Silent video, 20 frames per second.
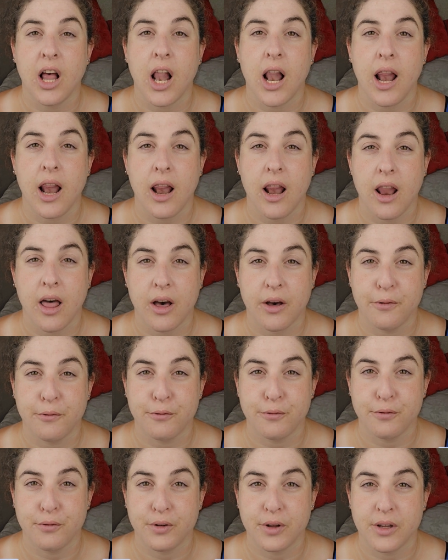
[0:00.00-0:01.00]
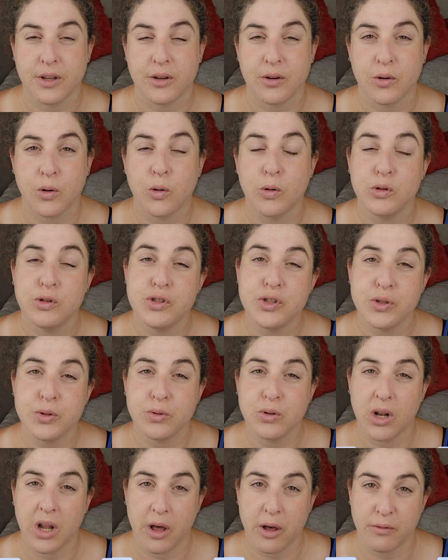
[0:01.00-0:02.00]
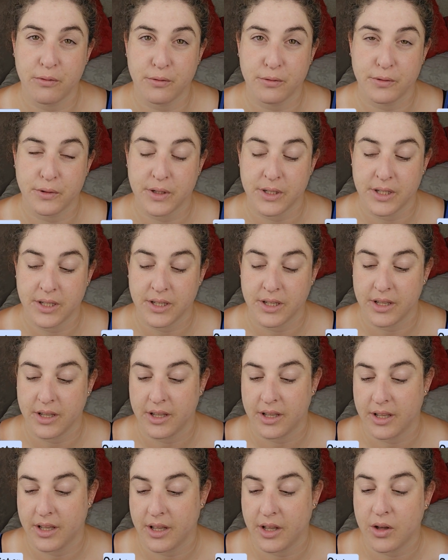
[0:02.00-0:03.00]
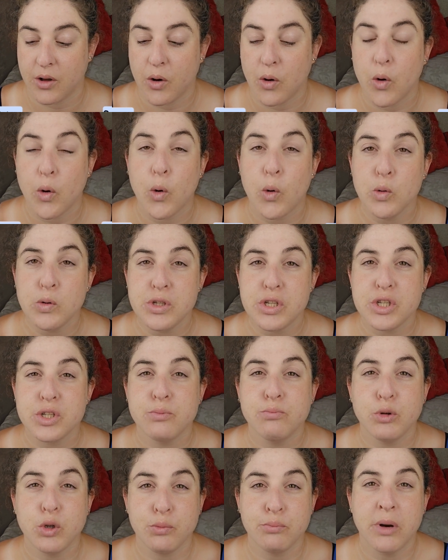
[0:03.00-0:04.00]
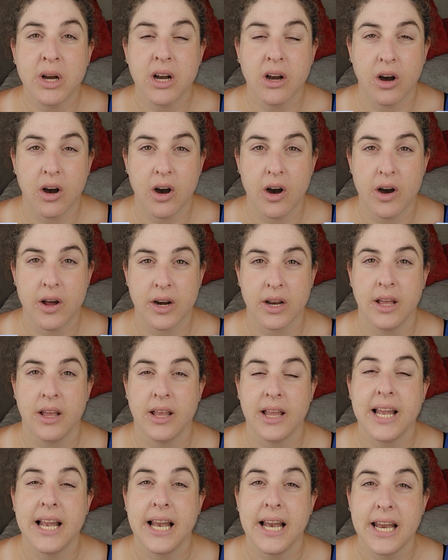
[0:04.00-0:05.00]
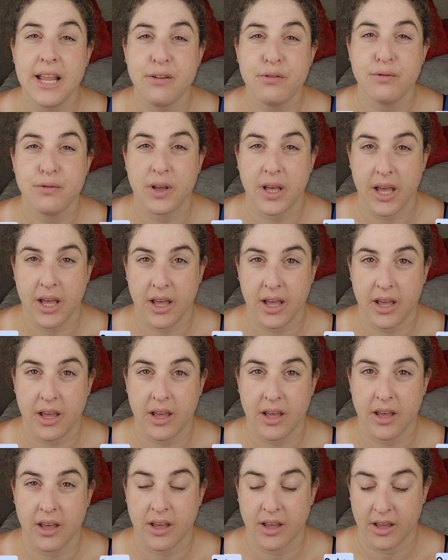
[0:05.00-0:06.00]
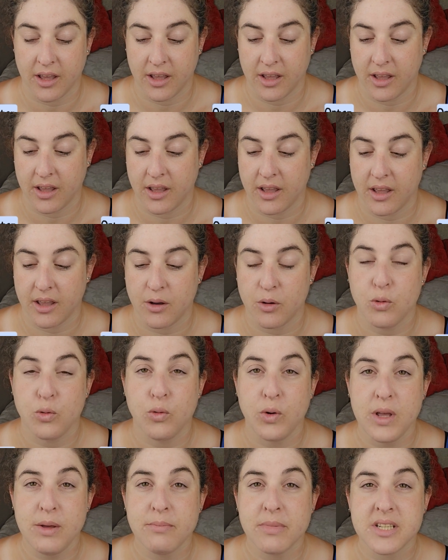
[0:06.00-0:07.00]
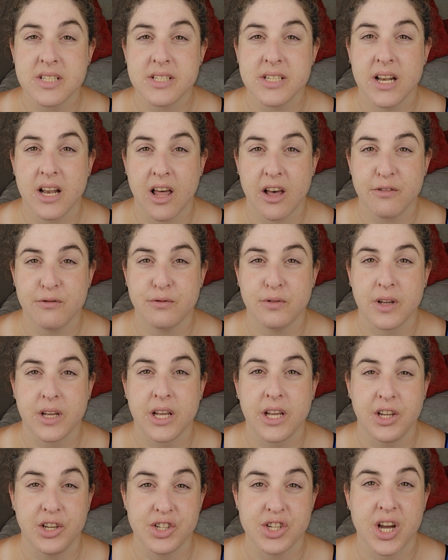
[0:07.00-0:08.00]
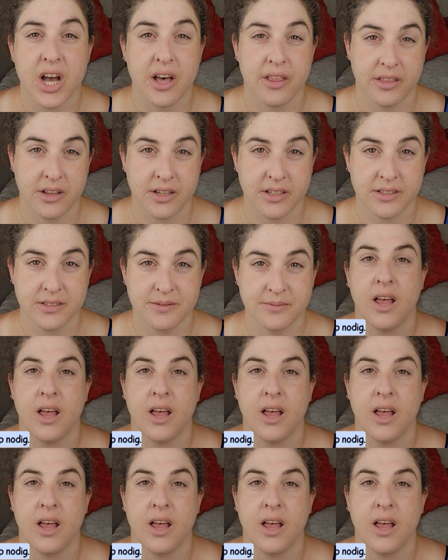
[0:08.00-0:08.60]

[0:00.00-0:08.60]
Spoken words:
Love or to love. Ons moet mekaar lief hê. We must love each other.